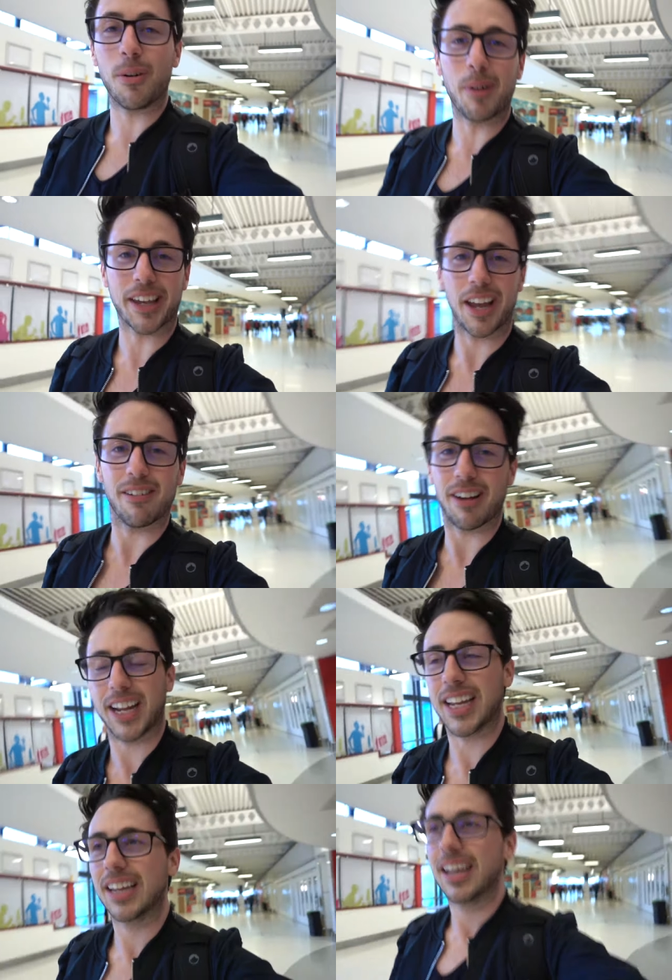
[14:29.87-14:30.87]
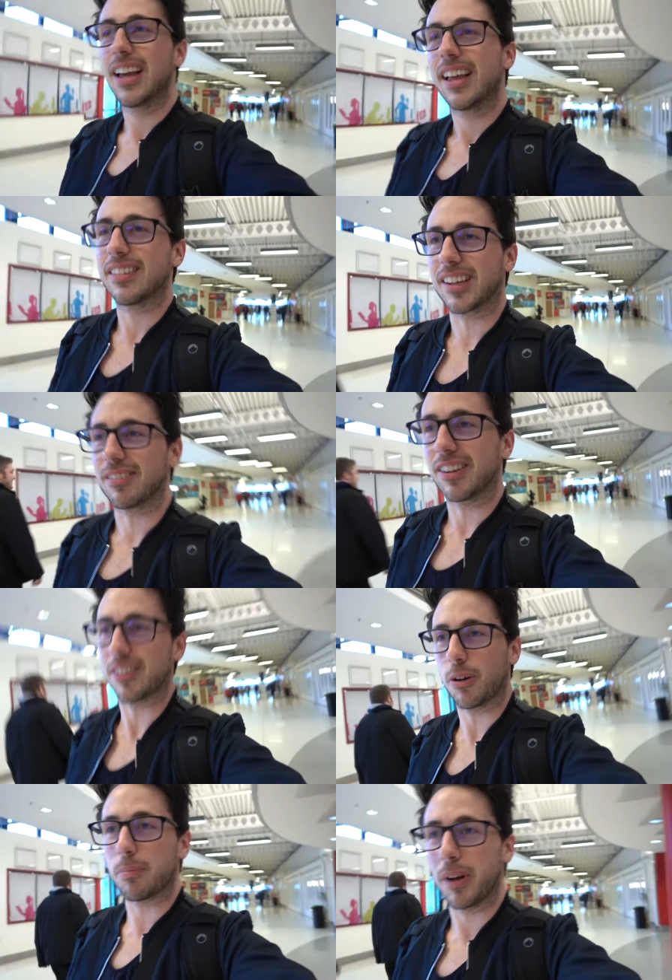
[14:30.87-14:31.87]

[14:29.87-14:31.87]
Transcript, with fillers: all my gear ready to give the talk.